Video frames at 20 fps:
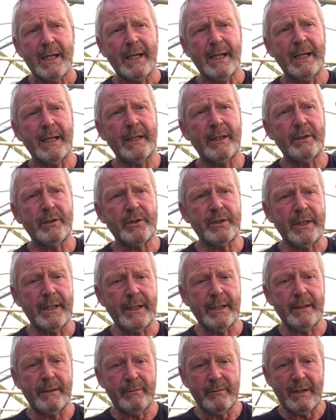and
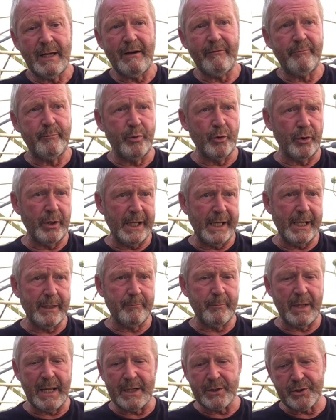uh, I've put eight
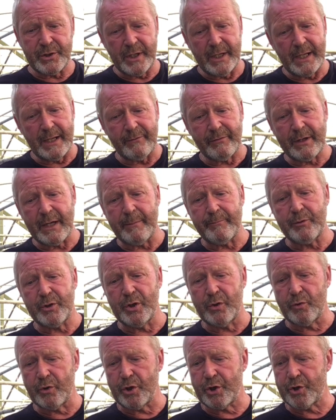plants in I've kept
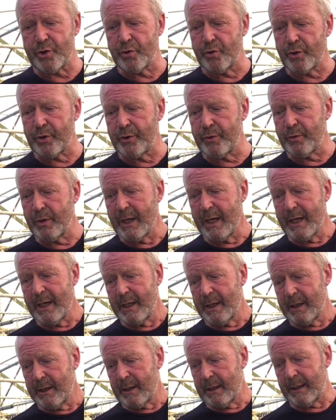two to show you
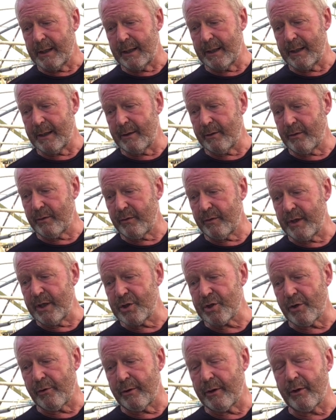uh,
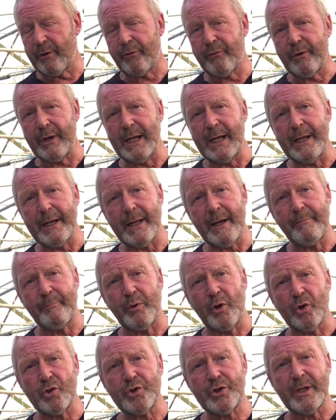these are in three litre
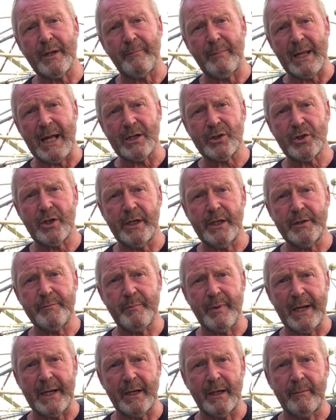pots the Blanch Leeks
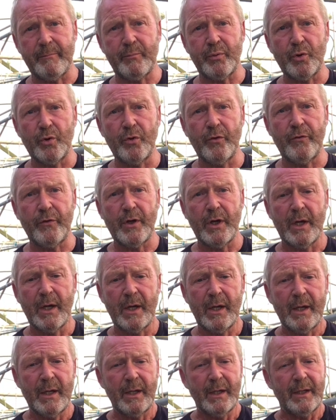Pendle Improved
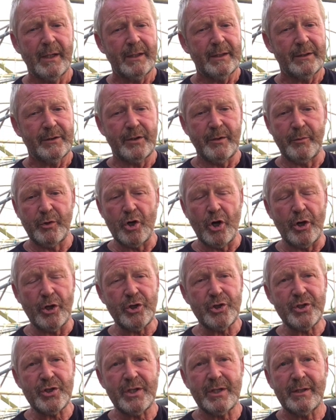to be
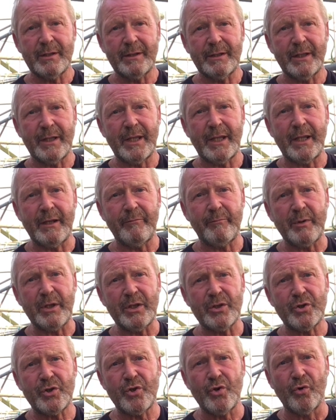honest they've
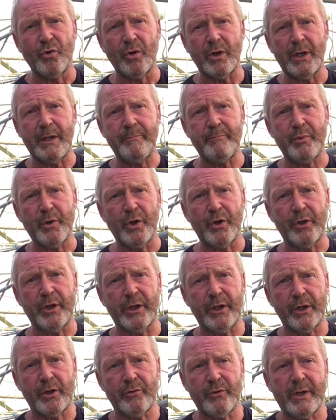been totally burnt
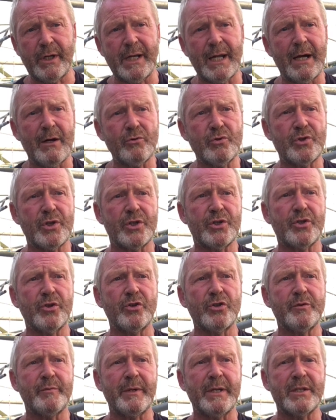in the greenhouse the
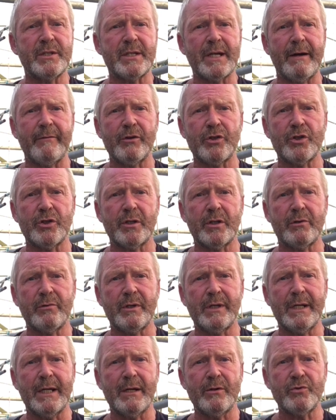sun's been savage in the
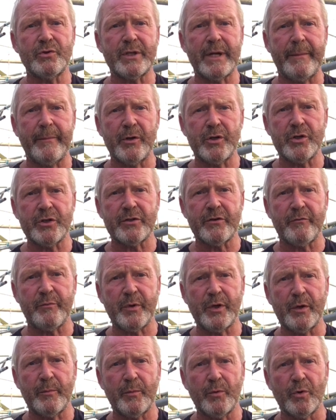greenhouse temperatures have
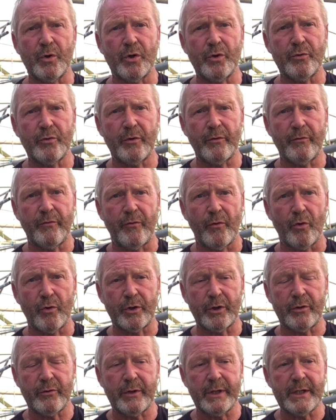been up to 104
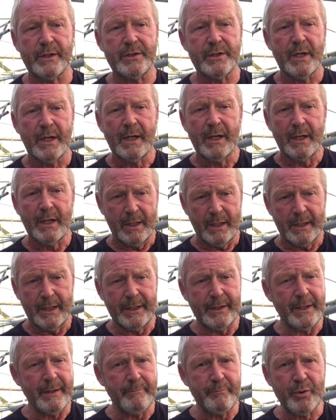degrees
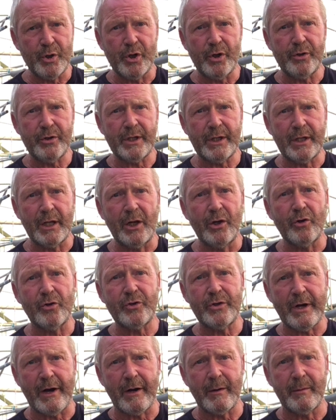and they're burnt and they look
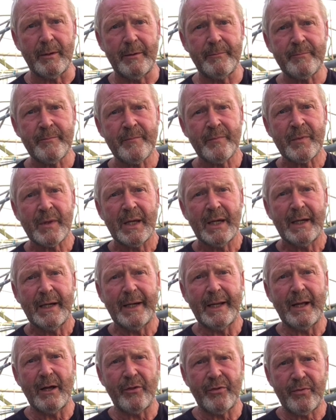terrible
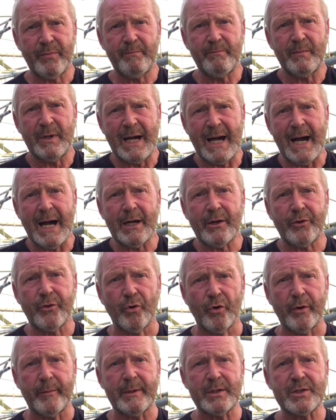and I, I had
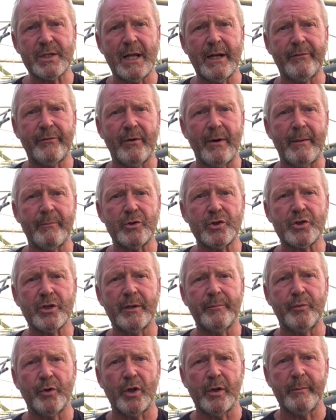thought to myself oh I'm just going
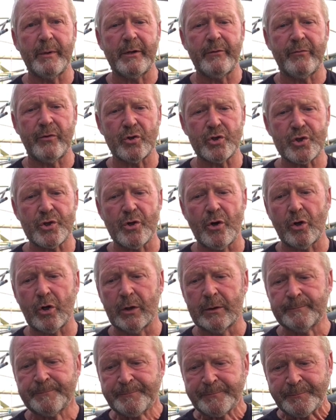to put them in for stock
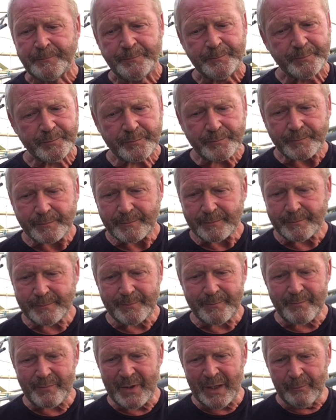
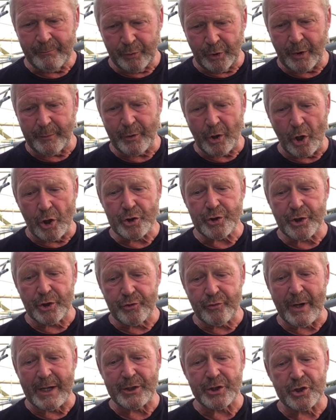but to be honest the
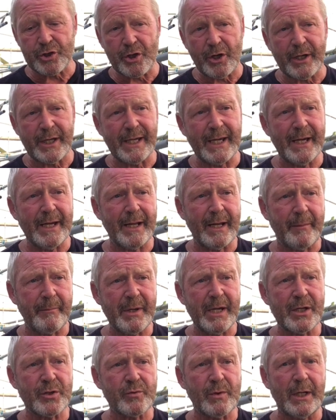trenches are here and I
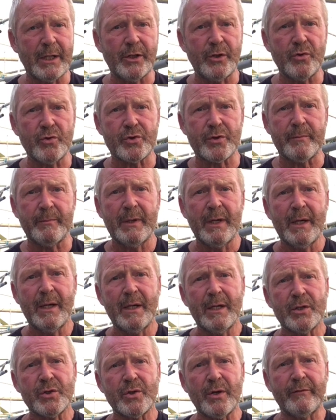may as well use them
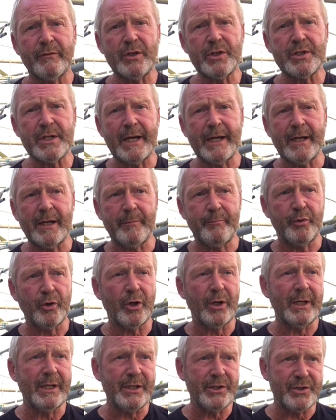so I've decided to put
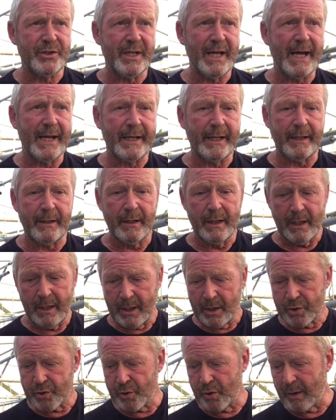at least 10 in.
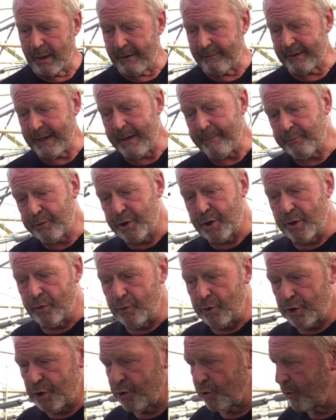So I've kept two
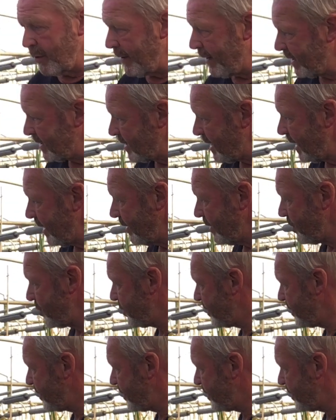to show you exactly the